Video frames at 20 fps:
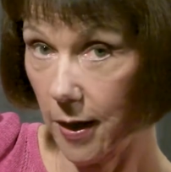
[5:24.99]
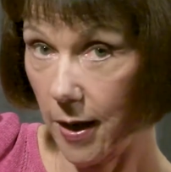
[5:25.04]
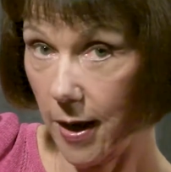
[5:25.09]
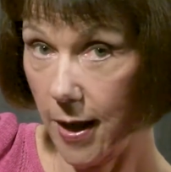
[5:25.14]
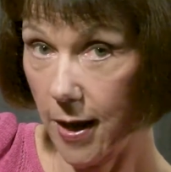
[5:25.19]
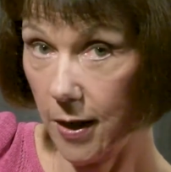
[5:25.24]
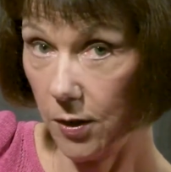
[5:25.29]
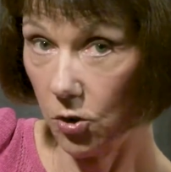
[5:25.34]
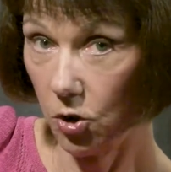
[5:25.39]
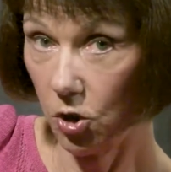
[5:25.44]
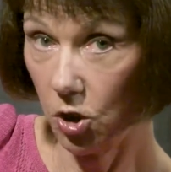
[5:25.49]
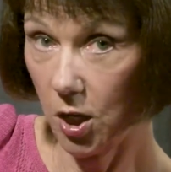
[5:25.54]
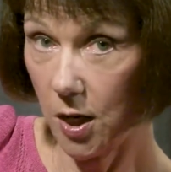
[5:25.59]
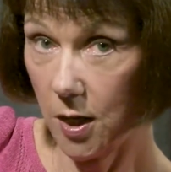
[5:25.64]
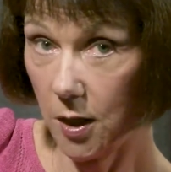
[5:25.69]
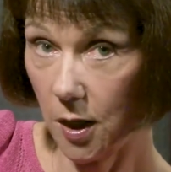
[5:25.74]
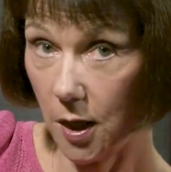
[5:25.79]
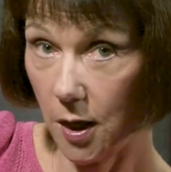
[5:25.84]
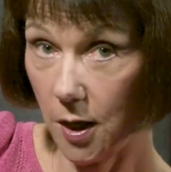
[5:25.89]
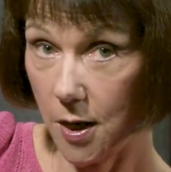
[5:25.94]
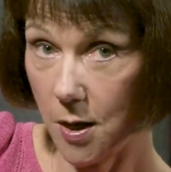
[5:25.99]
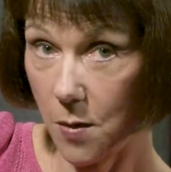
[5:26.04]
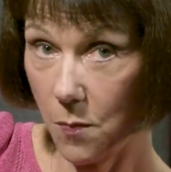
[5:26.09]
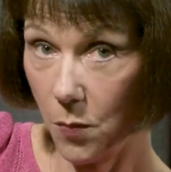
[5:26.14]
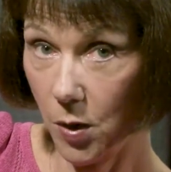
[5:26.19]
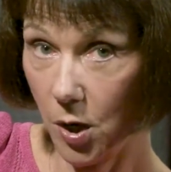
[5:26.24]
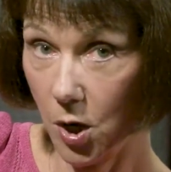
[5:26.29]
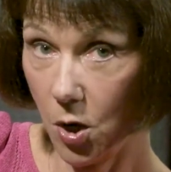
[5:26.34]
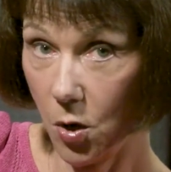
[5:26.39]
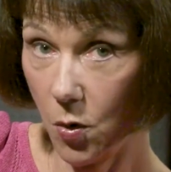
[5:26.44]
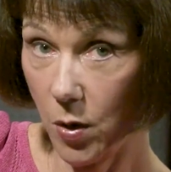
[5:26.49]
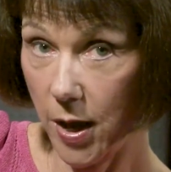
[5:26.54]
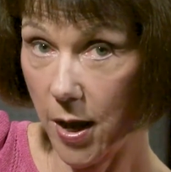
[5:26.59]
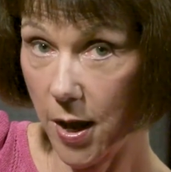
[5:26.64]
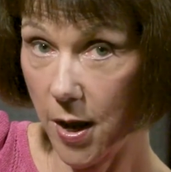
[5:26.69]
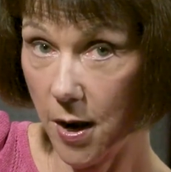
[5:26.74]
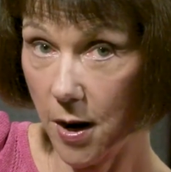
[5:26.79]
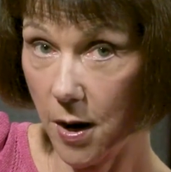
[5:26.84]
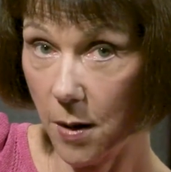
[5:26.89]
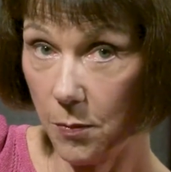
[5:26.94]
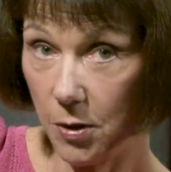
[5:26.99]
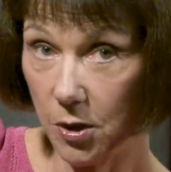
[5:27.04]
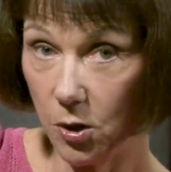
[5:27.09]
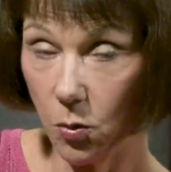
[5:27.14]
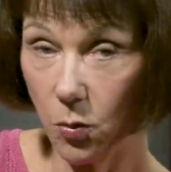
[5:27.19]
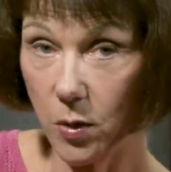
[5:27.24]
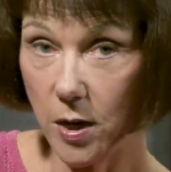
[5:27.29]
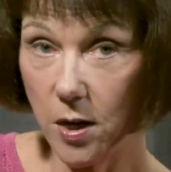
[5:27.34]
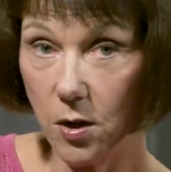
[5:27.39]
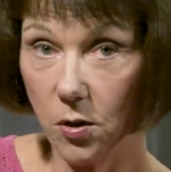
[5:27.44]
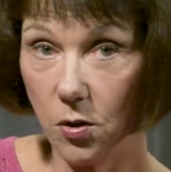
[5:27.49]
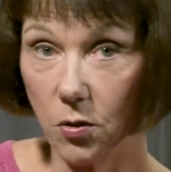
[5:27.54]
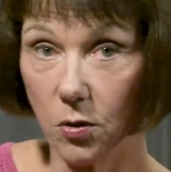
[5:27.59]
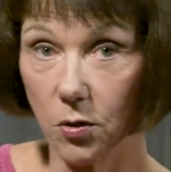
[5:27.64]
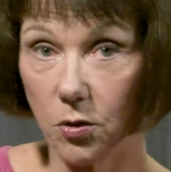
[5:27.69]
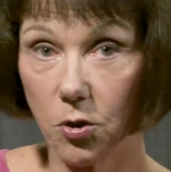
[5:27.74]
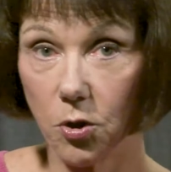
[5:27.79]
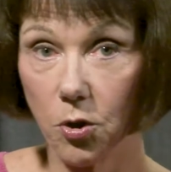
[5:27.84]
and gently blow air between your